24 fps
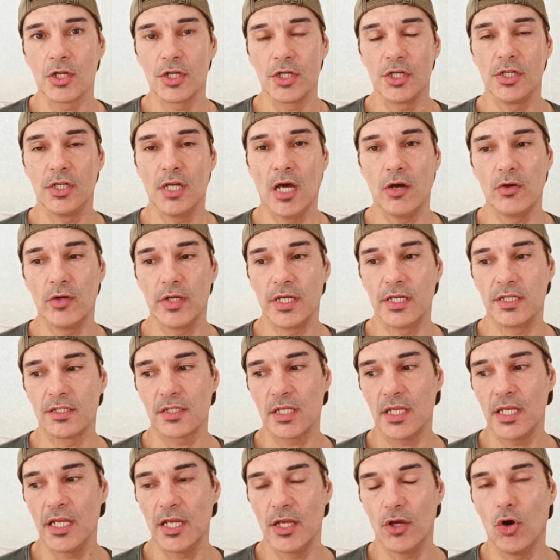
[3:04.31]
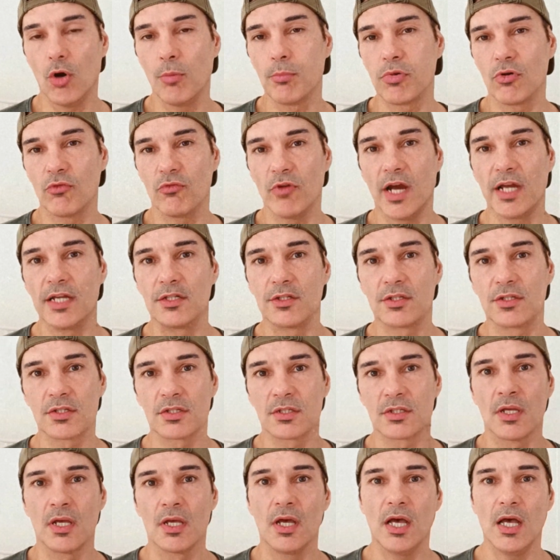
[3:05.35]
you know it's it
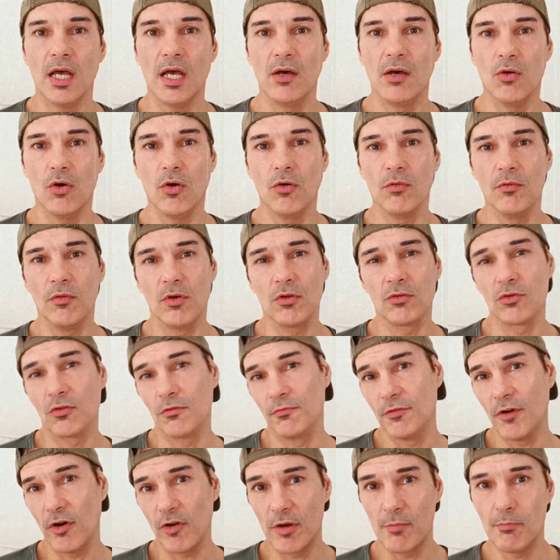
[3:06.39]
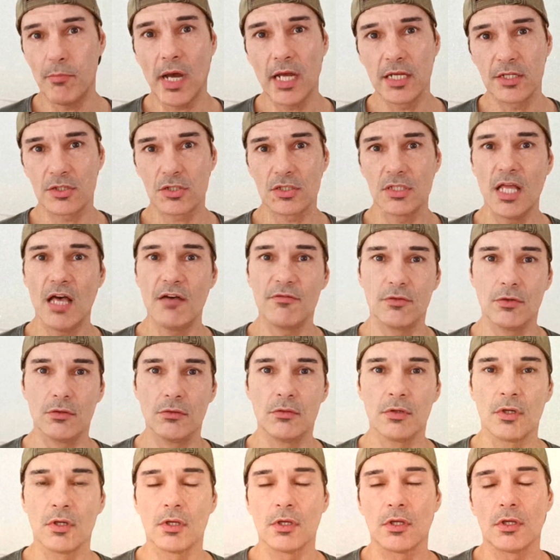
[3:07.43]
operates at, on, on, a very base
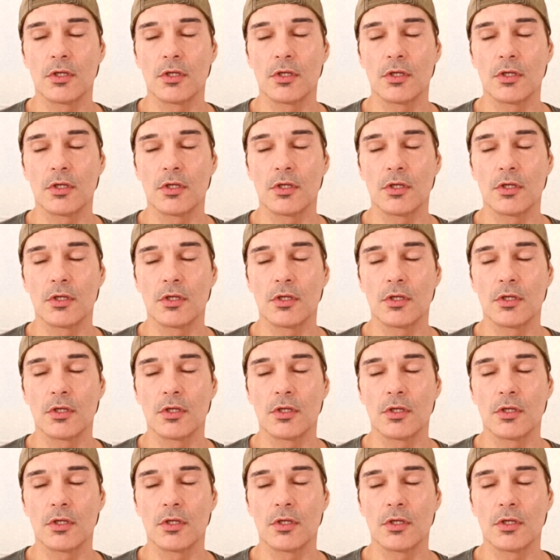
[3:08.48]
level